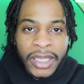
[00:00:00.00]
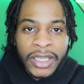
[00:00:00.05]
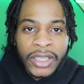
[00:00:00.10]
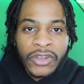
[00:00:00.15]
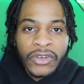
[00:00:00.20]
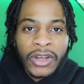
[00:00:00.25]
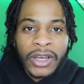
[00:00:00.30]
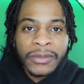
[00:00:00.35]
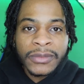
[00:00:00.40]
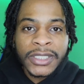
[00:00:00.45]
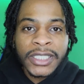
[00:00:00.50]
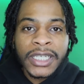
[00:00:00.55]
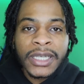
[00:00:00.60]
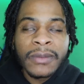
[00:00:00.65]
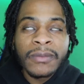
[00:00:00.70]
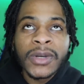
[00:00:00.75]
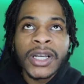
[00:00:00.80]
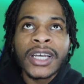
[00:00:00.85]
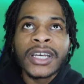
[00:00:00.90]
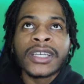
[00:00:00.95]
You know what I'm
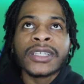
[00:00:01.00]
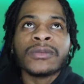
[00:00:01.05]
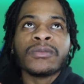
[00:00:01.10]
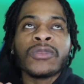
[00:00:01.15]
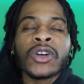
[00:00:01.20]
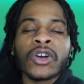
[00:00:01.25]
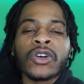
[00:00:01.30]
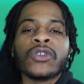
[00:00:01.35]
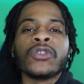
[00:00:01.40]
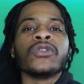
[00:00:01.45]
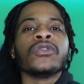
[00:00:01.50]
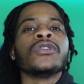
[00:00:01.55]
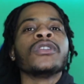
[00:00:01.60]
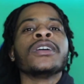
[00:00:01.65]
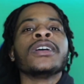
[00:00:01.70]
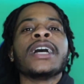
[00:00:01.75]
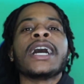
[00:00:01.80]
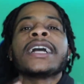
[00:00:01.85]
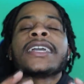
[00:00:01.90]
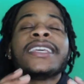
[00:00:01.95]
saying? Because, bro, I